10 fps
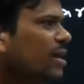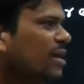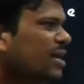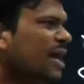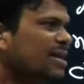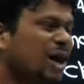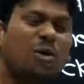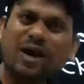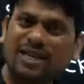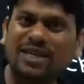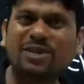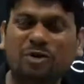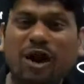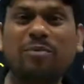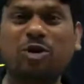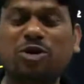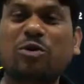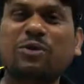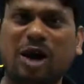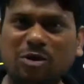Yeah, now I think you have a lot
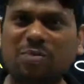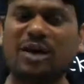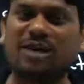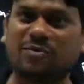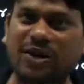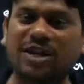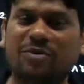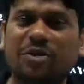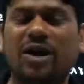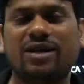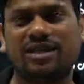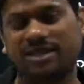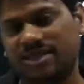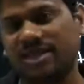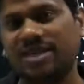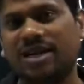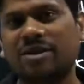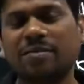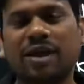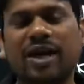of doubt, my dear friend, if you are an engineer
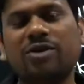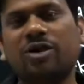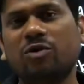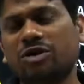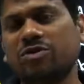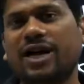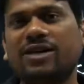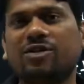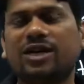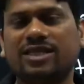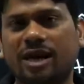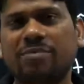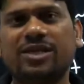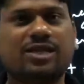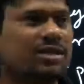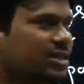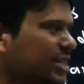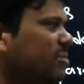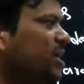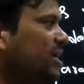and you are going to write your examination,
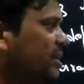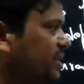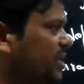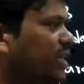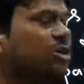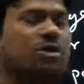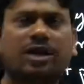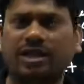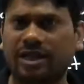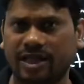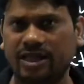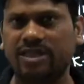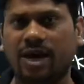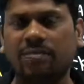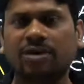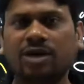doesn't matter it is GATE or any other exam.